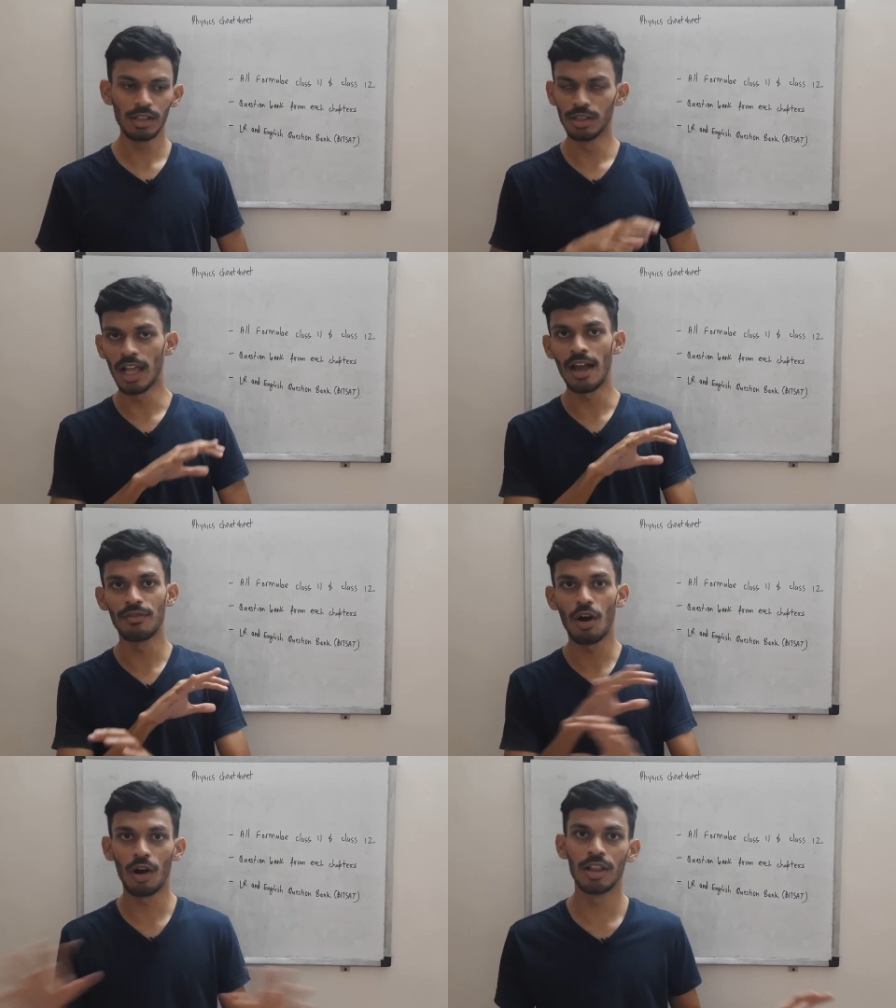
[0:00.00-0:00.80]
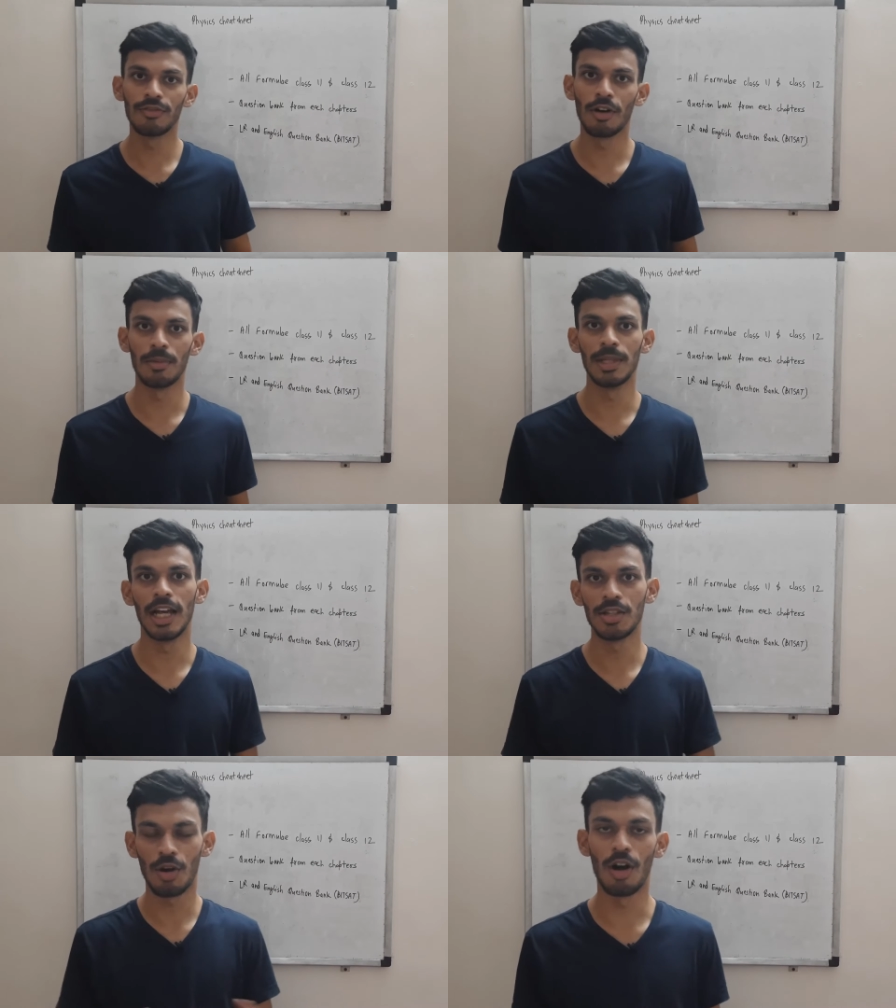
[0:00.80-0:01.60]
you'll have all the
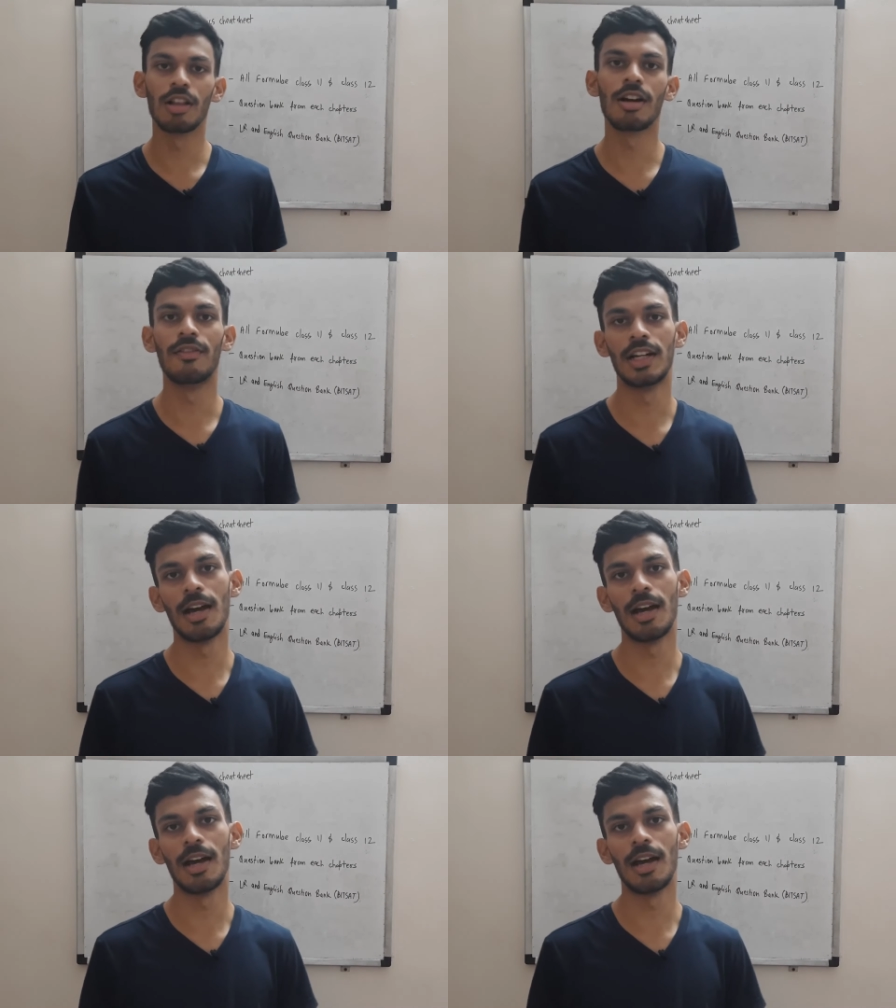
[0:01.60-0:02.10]
formulas all covered